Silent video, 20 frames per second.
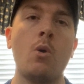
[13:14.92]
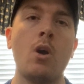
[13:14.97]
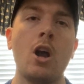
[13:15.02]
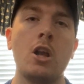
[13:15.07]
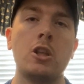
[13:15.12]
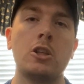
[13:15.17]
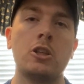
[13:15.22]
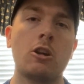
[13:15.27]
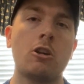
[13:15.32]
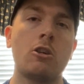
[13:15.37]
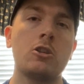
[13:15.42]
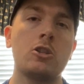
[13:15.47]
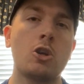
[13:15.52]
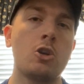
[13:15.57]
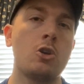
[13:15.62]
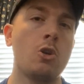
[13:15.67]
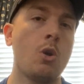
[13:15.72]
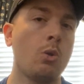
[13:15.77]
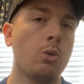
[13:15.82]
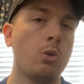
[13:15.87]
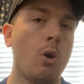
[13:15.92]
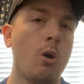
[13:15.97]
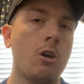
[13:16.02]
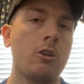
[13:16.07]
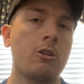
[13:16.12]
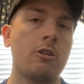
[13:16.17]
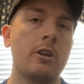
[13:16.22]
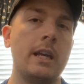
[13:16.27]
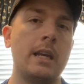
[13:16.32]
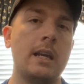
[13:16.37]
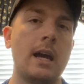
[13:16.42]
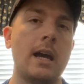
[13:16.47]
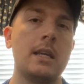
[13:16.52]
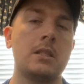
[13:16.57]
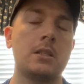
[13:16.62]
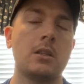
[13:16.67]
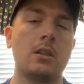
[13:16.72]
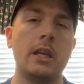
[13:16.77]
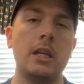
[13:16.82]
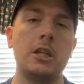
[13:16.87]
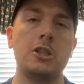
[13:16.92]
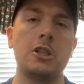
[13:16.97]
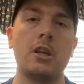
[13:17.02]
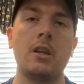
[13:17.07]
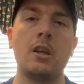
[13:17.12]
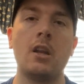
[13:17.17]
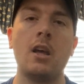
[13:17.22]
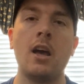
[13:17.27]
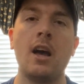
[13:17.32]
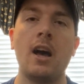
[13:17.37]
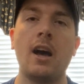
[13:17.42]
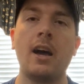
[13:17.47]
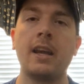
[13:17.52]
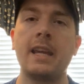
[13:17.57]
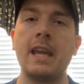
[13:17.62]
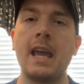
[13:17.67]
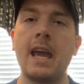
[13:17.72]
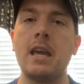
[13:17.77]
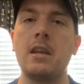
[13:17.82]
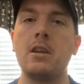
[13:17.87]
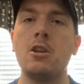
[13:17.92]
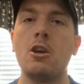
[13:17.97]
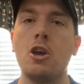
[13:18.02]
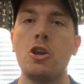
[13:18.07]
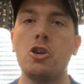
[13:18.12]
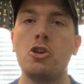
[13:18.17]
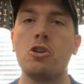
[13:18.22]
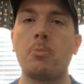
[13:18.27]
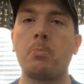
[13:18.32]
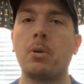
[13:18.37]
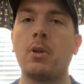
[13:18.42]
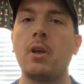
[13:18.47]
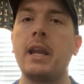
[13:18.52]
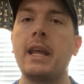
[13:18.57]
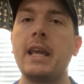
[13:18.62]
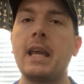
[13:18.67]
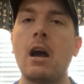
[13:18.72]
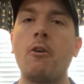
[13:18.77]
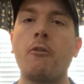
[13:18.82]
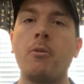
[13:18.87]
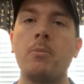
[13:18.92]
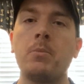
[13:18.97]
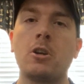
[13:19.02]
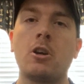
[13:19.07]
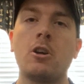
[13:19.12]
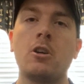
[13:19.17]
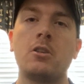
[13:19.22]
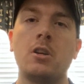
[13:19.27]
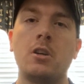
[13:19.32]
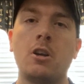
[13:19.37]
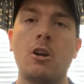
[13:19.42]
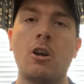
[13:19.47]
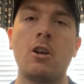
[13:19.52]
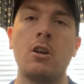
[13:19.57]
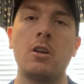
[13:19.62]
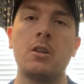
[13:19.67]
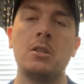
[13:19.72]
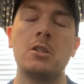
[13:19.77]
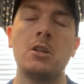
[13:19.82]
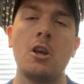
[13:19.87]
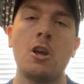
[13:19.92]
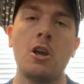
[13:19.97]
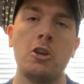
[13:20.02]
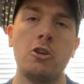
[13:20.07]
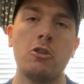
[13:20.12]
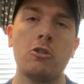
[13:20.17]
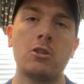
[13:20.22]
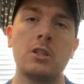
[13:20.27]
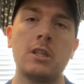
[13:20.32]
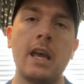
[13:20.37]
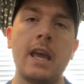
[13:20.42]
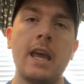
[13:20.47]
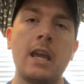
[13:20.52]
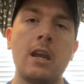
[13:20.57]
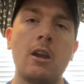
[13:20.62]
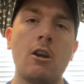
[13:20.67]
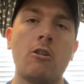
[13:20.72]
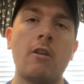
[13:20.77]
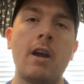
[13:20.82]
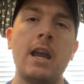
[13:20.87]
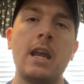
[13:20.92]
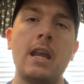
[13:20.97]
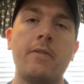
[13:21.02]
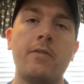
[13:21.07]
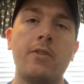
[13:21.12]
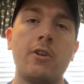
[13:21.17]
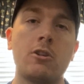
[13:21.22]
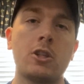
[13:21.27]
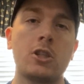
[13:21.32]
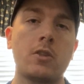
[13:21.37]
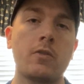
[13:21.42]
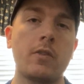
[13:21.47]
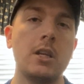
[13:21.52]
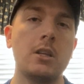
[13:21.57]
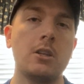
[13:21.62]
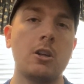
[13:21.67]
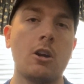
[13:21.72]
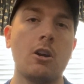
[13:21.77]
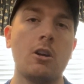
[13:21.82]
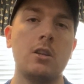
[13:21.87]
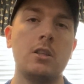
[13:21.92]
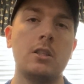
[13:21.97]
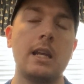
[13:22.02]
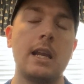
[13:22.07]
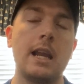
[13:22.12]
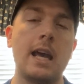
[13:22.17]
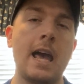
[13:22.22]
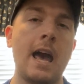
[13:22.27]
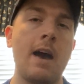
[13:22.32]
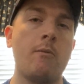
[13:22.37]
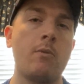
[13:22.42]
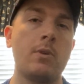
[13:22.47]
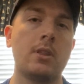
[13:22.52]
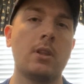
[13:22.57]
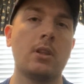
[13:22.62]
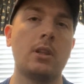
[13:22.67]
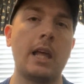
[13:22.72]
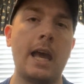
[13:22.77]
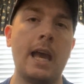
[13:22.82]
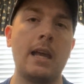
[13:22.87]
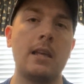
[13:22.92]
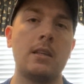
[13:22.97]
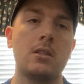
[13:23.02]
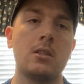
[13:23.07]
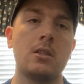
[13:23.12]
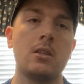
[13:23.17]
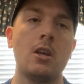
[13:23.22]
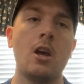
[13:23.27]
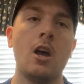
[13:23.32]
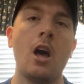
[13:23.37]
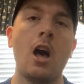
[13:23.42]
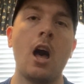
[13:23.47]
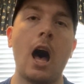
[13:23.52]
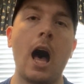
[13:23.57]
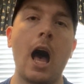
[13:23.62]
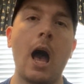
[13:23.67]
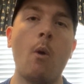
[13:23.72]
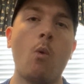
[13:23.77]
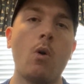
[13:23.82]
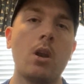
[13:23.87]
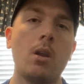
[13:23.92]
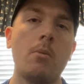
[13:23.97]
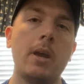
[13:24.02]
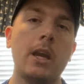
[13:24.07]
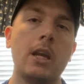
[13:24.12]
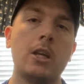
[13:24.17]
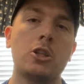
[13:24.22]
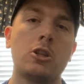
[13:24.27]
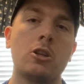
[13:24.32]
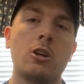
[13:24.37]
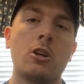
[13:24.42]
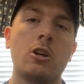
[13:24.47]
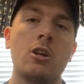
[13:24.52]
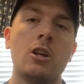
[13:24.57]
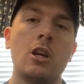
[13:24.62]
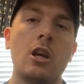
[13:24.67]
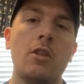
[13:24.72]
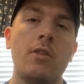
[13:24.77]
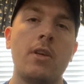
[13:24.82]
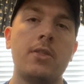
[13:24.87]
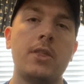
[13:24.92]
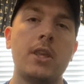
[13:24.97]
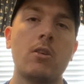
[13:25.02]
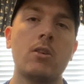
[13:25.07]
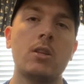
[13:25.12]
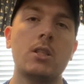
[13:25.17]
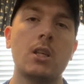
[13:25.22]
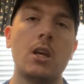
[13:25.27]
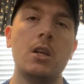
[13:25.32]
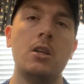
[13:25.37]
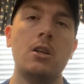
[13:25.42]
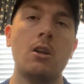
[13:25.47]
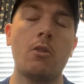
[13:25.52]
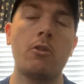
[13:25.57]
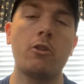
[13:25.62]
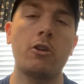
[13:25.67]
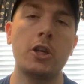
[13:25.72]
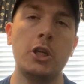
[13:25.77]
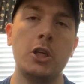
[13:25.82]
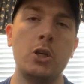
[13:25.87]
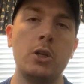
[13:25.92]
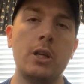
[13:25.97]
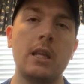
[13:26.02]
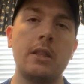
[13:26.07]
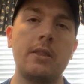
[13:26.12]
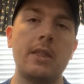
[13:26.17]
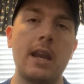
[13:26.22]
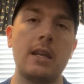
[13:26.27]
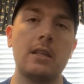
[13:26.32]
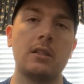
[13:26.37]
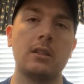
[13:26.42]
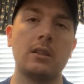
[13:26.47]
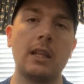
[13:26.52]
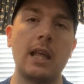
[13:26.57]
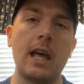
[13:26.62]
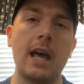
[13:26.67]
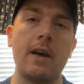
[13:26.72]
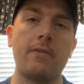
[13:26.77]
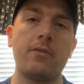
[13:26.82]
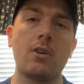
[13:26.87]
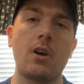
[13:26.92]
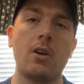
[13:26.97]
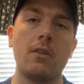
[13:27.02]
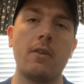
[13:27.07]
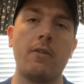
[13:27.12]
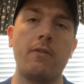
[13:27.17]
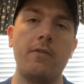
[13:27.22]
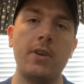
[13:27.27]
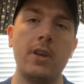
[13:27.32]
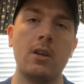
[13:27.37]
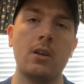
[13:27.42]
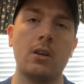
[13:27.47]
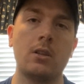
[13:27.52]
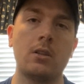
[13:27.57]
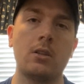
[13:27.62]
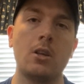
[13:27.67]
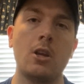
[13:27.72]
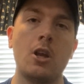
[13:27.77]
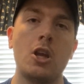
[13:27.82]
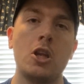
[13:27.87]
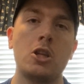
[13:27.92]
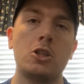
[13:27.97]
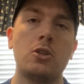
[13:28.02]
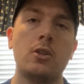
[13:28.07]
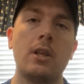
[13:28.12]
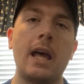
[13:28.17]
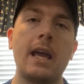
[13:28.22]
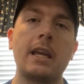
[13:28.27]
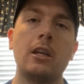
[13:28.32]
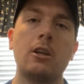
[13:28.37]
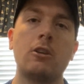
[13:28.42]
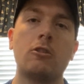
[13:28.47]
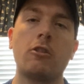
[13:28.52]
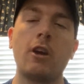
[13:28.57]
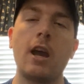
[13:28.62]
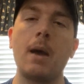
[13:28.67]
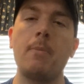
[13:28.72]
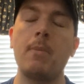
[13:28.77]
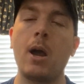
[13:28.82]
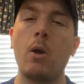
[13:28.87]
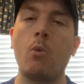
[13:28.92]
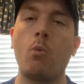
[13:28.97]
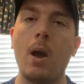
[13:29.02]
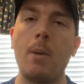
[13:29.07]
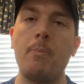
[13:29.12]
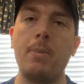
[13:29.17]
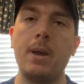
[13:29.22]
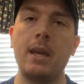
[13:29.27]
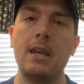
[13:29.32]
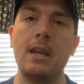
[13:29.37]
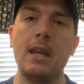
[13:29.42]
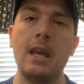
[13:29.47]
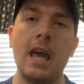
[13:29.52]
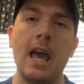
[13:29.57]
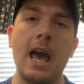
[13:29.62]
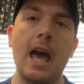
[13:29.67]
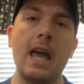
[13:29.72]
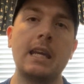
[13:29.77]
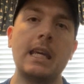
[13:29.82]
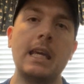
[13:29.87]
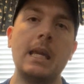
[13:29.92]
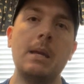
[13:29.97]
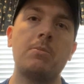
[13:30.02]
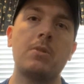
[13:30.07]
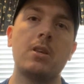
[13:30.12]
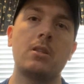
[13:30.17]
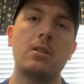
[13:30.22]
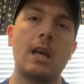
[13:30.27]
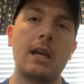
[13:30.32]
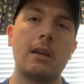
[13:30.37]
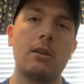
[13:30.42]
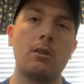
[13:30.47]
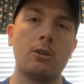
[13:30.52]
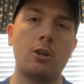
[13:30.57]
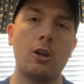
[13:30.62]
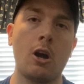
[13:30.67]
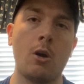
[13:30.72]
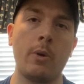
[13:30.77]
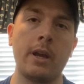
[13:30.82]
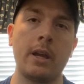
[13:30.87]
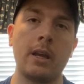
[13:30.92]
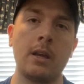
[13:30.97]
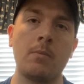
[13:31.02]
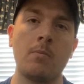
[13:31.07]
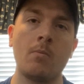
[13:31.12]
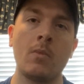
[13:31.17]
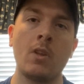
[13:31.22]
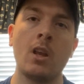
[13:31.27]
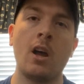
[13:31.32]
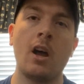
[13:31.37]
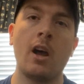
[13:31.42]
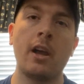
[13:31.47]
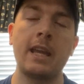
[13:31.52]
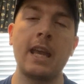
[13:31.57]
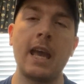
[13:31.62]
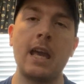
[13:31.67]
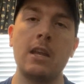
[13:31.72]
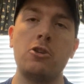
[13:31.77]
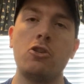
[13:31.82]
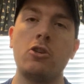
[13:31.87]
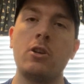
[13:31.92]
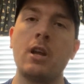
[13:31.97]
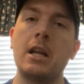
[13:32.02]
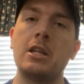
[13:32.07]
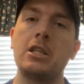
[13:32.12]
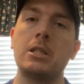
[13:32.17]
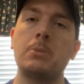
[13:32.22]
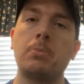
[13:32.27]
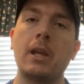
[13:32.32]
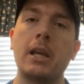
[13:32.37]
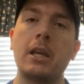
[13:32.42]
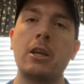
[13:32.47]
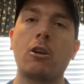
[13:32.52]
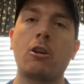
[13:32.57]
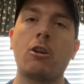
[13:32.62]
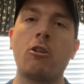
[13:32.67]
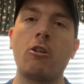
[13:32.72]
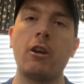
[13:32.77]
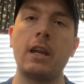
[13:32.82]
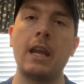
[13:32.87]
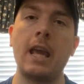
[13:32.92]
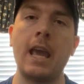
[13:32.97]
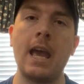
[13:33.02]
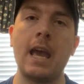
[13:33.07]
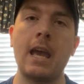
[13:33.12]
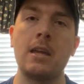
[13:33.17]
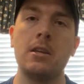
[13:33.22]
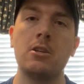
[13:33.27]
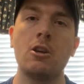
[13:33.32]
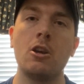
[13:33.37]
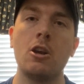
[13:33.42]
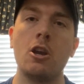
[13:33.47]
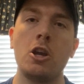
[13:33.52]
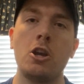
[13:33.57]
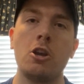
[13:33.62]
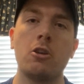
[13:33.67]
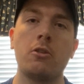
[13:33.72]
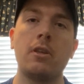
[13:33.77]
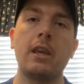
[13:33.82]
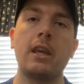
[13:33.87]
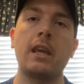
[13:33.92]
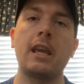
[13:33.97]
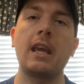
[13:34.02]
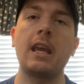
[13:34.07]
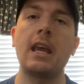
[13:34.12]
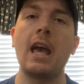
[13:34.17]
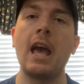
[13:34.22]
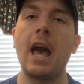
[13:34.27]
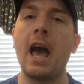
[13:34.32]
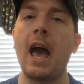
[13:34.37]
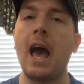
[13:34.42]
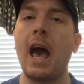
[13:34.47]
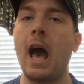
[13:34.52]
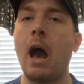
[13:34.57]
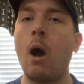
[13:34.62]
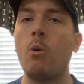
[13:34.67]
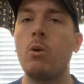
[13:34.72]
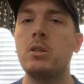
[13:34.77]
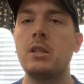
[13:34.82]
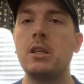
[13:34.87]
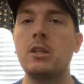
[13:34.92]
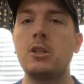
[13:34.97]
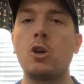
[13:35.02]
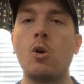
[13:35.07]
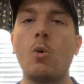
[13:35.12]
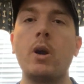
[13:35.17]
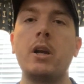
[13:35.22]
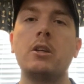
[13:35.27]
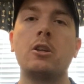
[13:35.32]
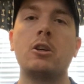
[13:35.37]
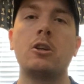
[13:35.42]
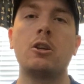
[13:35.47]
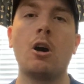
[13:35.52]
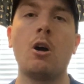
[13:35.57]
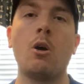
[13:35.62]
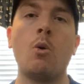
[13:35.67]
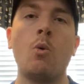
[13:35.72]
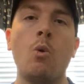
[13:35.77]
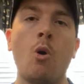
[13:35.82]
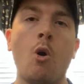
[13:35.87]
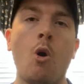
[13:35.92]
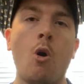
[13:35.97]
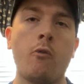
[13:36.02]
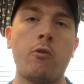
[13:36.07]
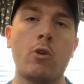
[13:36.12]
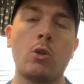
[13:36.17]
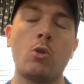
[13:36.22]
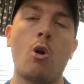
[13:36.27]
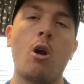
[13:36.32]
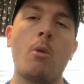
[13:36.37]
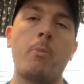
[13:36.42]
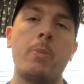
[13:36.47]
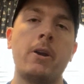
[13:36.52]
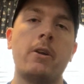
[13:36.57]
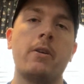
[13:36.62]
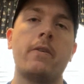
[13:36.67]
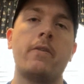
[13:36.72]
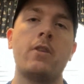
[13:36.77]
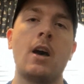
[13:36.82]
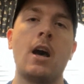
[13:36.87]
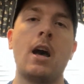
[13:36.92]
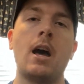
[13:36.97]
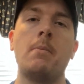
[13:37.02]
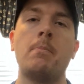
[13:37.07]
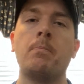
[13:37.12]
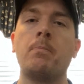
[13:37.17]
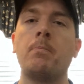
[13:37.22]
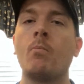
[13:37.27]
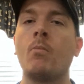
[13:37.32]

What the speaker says: turns are no longer in isolation. Again, you're planning out from turn to turns. You're saying, all right, if there's 3 turns that I have with the Lance, I want to make sure that there is another unit that is left on the field so that I can grab my weapon and keep the cycle going. Again, you're not just playing your current hand, you're thinking, how is this going to go over a long period of time?